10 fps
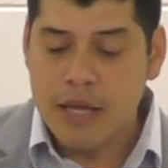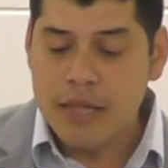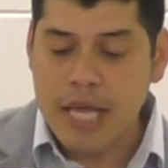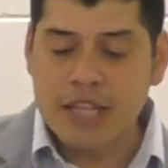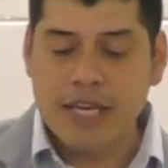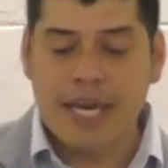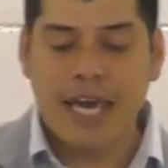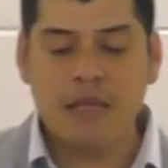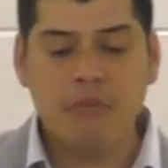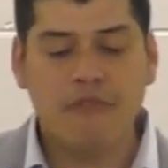then the
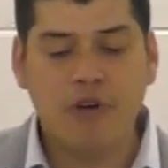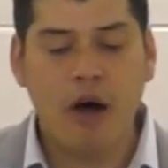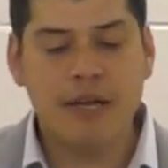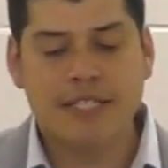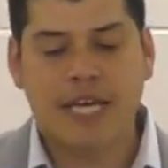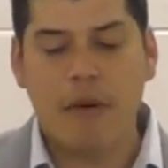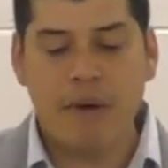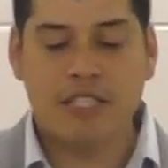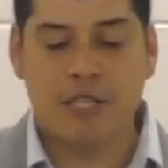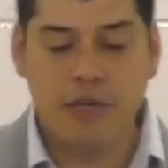kingdom of God is come
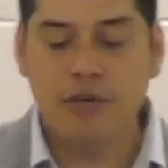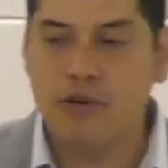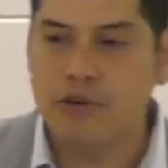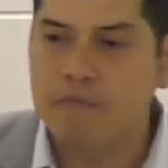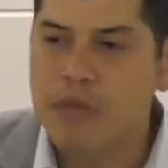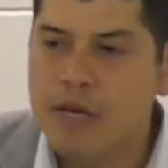unto you.